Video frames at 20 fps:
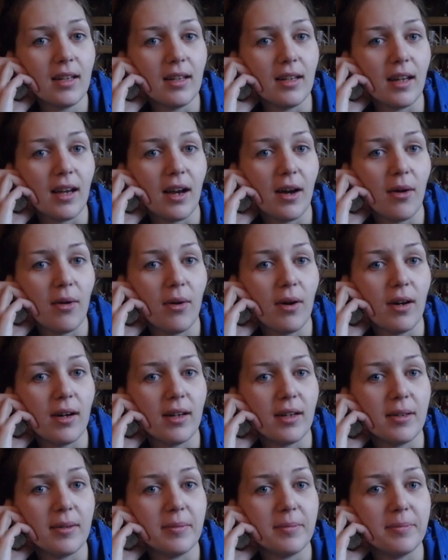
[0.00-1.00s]
Now,
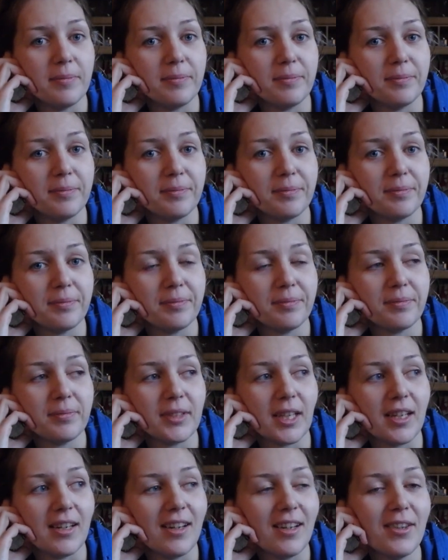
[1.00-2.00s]
um,
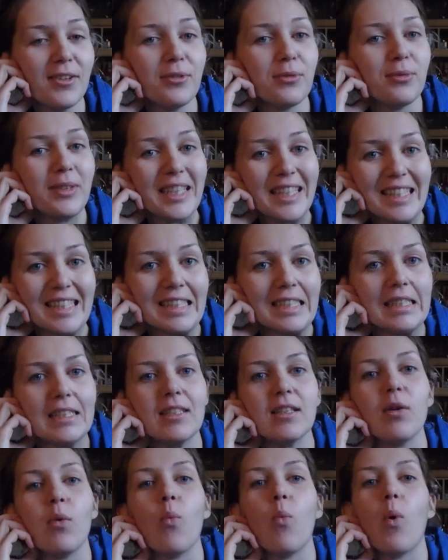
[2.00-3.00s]
another
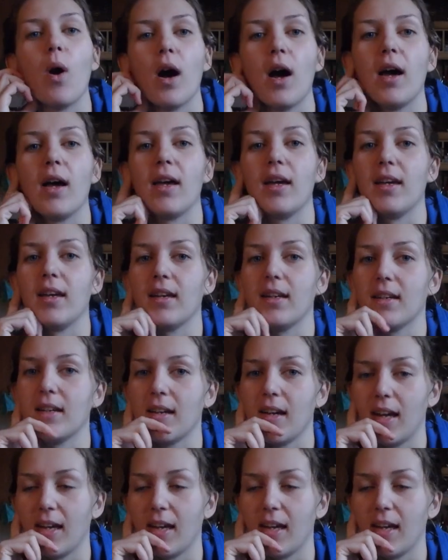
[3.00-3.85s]
reason why